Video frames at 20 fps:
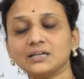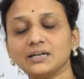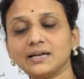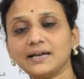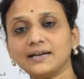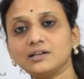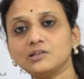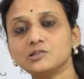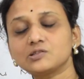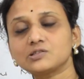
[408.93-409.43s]

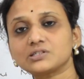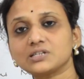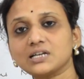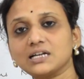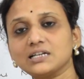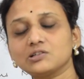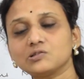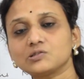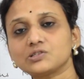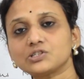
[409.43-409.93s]
and also
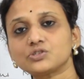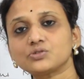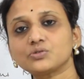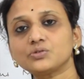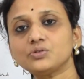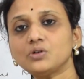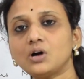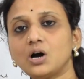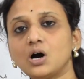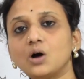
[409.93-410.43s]
I'll also show
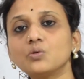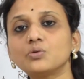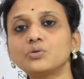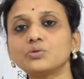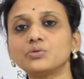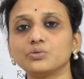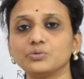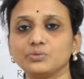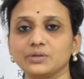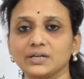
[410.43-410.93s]
you how
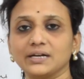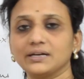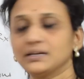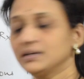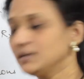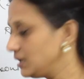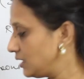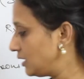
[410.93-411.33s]
to do that.